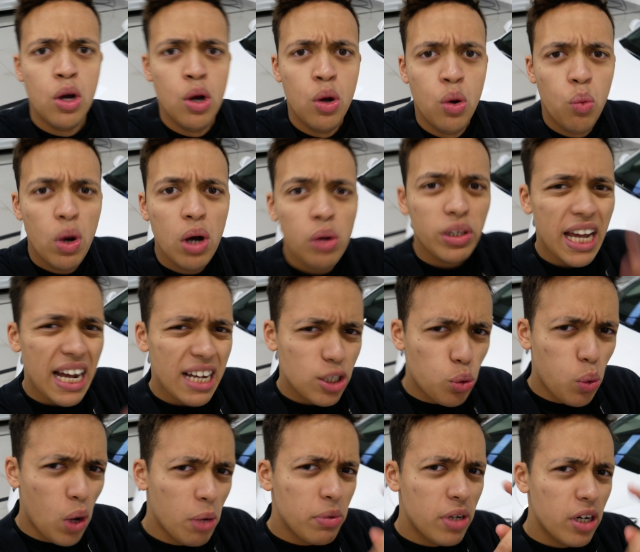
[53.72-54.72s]
Well, that's
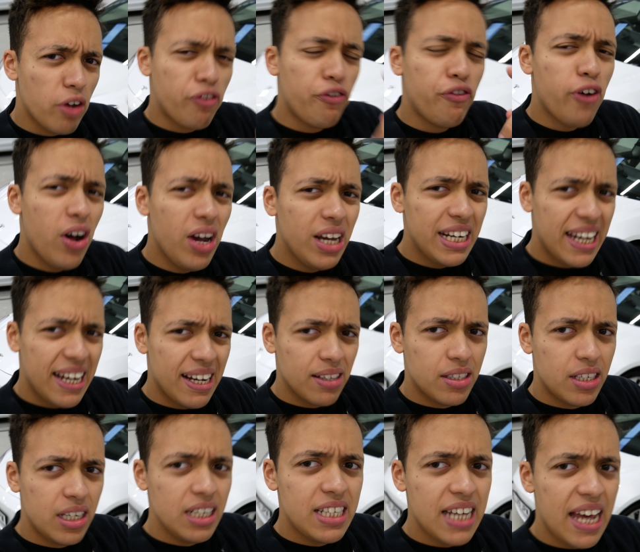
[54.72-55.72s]
what I'm going to find out
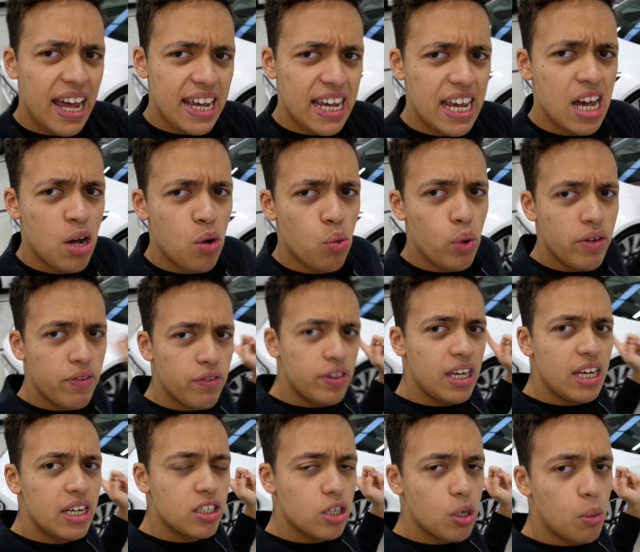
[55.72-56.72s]
today with
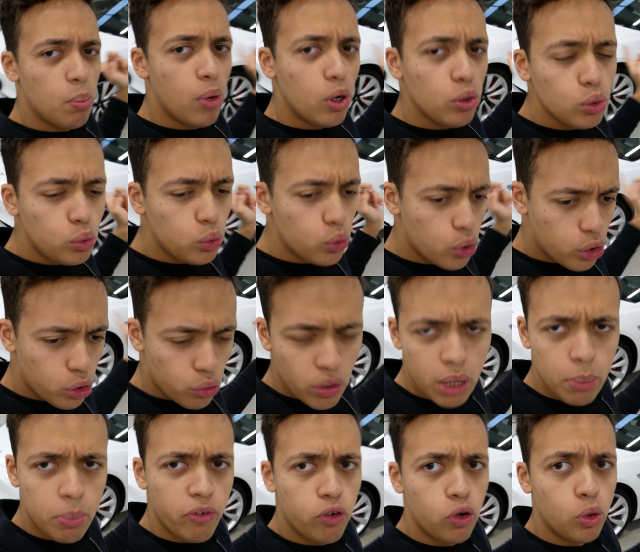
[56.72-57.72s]
this Model
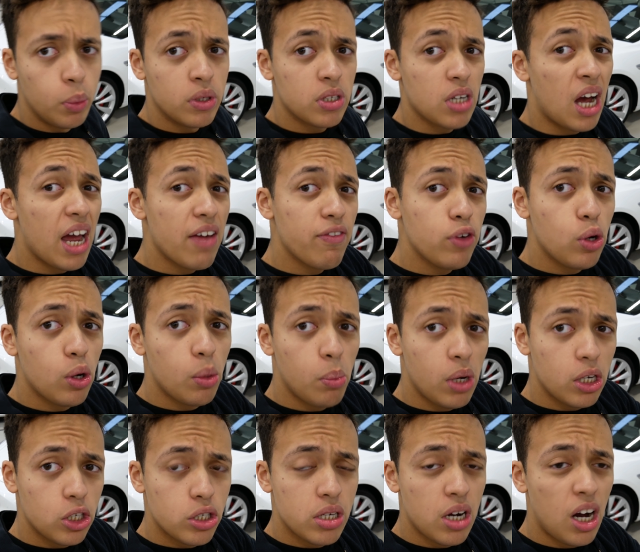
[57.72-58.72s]
3 performance. I haven't got
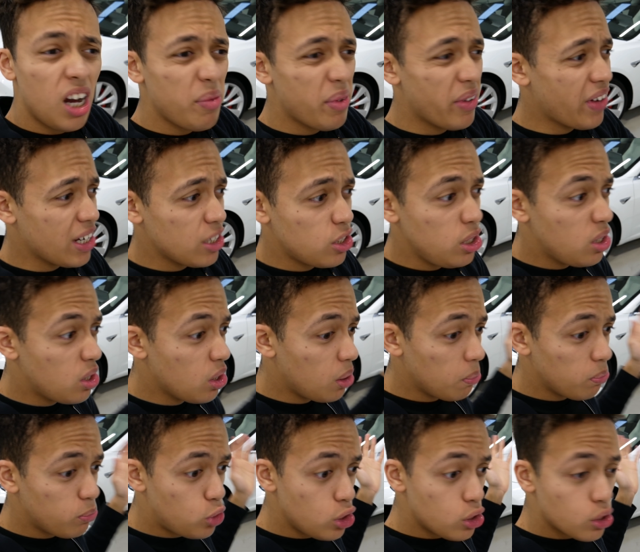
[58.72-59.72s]
much time. I've actually
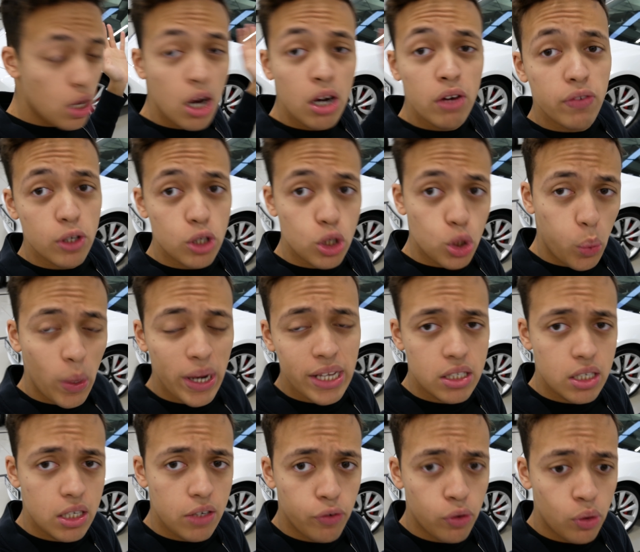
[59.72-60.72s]
got just over
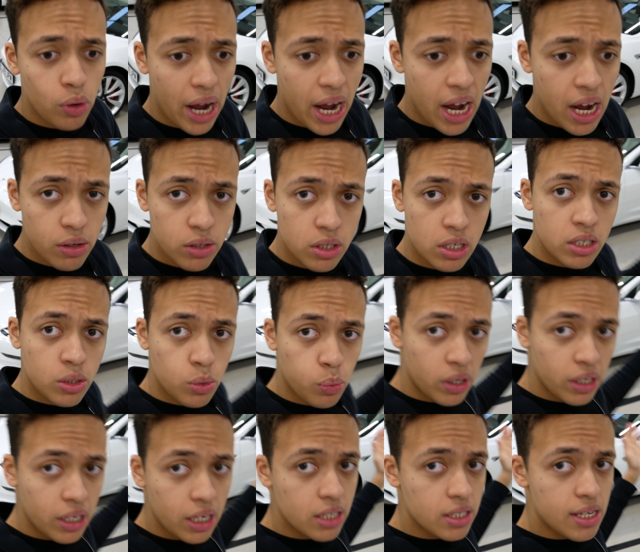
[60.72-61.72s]
24 hours. This
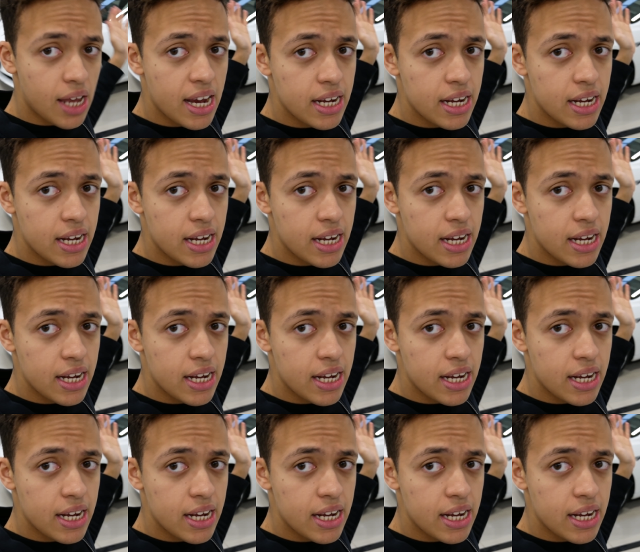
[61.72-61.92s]
one is a